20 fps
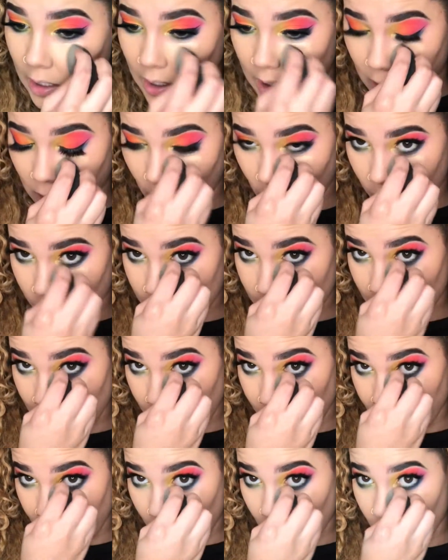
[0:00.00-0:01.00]
an Ulta
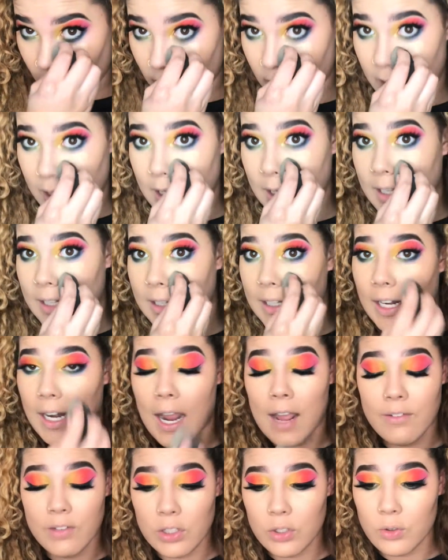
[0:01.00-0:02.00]
gift card that I
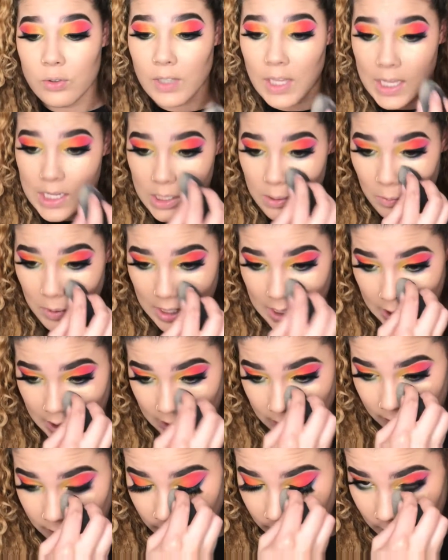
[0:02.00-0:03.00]
haven't used
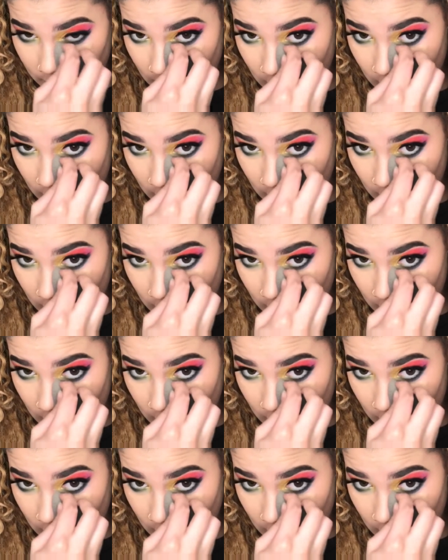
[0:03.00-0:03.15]
anyways,